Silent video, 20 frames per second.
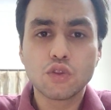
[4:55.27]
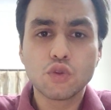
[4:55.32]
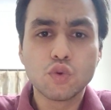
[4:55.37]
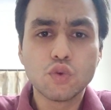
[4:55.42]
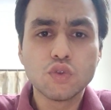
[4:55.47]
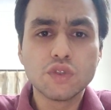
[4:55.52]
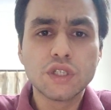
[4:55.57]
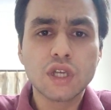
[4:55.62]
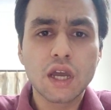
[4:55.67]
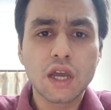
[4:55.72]

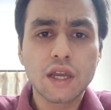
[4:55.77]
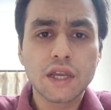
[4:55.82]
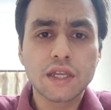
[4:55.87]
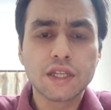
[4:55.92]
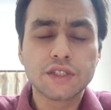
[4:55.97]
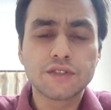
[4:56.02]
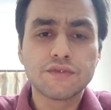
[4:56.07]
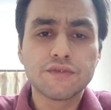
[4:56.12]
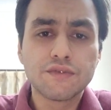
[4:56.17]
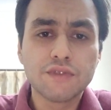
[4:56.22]
Thuja
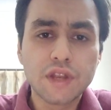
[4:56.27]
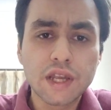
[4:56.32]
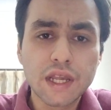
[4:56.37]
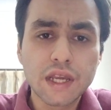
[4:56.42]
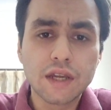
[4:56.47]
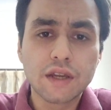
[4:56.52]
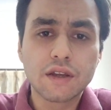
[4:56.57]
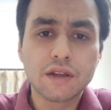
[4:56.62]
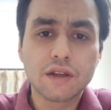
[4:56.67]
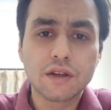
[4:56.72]
is
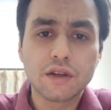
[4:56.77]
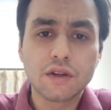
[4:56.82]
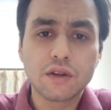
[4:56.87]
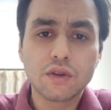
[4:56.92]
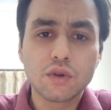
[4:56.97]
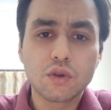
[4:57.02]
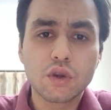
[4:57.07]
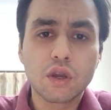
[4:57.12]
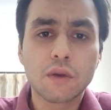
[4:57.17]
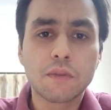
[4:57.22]
willing
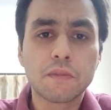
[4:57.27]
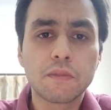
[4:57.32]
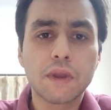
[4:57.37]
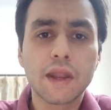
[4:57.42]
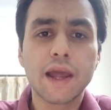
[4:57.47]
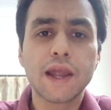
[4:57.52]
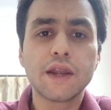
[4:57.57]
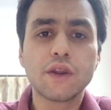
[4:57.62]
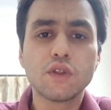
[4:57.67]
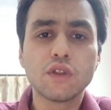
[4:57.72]
to
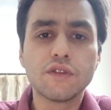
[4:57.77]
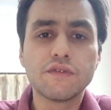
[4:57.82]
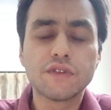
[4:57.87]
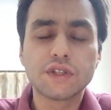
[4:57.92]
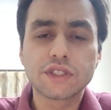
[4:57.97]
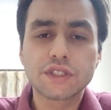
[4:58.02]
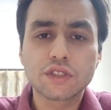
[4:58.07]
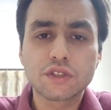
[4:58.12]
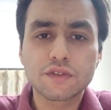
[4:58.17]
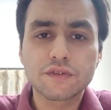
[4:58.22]
comply to the
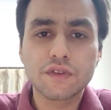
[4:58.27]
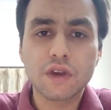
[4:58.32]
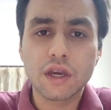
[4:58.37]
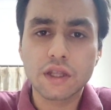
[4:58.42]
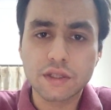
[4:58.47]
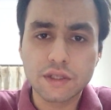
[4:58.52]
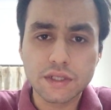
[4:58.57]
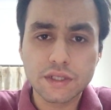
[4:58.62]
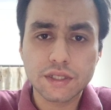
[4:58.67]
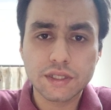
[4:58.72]
wishes of
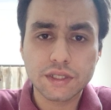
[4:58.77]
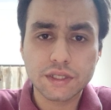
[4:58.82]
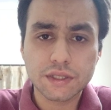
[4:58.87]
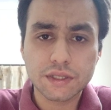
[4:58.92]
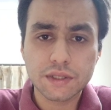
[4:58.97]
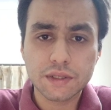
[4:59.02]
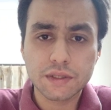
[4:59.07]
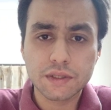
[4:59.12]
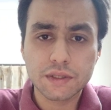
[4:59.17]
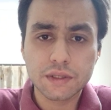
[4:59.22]
others.